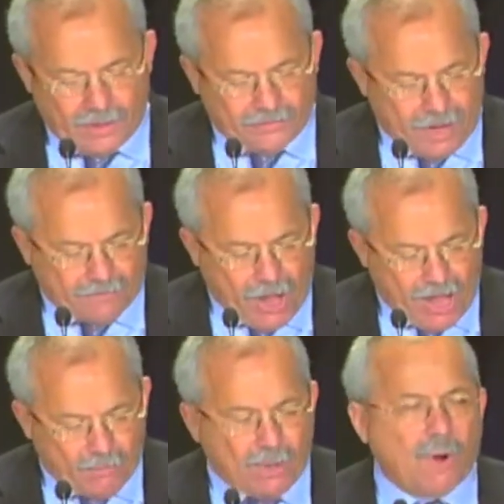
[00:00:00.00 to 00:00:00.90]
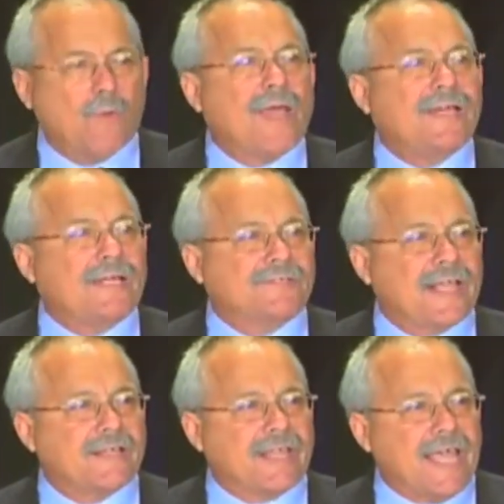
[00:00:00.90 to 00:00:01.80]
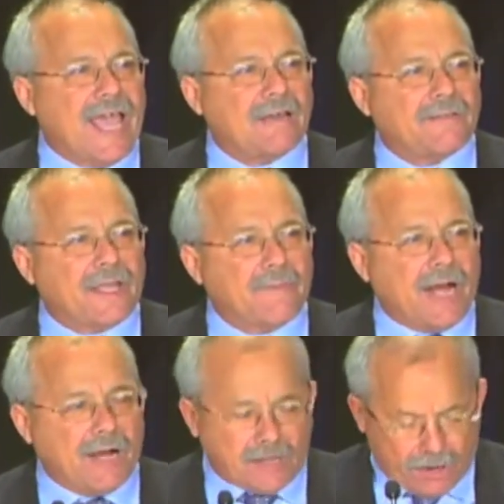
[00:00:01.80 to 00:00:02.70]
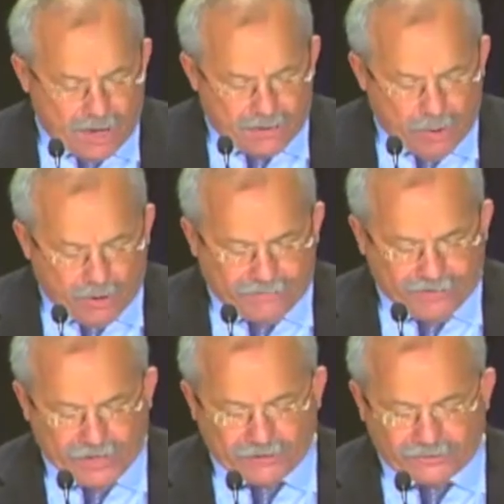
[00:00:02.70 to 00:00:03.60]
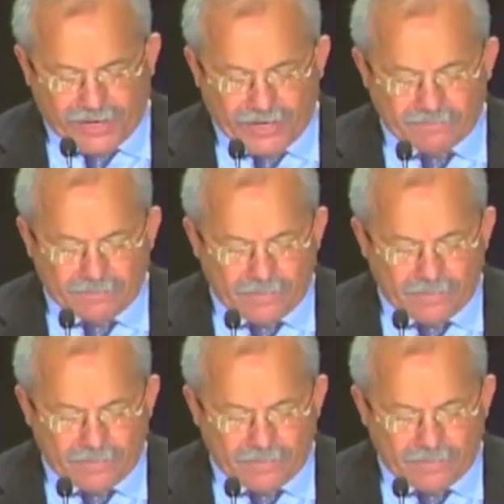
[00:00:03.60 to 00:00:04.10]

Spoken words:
Some thought we were witnessing the end of the American automotive industry